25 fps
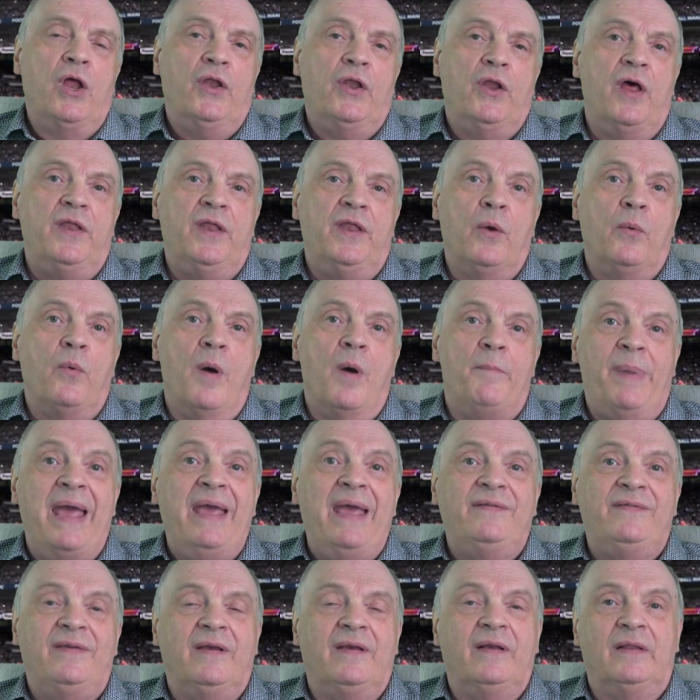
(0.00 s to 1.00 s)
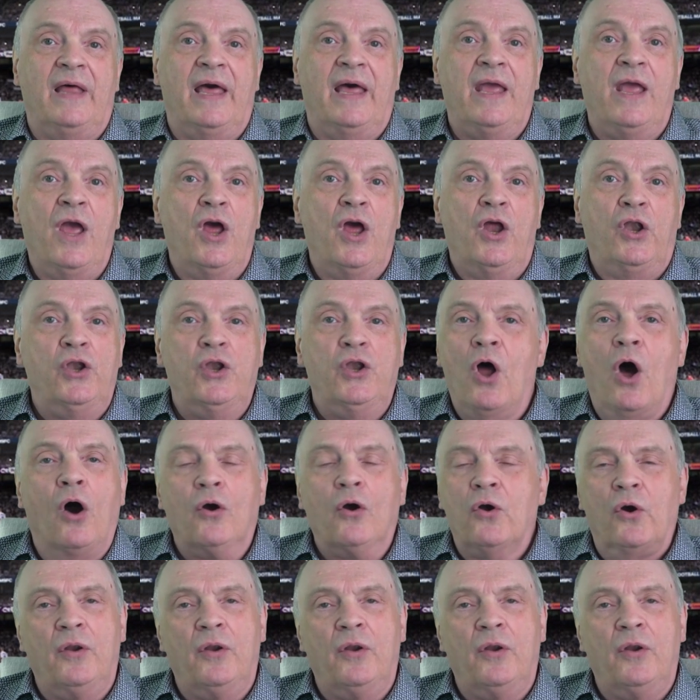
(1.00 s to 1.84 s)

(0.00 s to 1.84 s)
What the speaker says: that they were basically not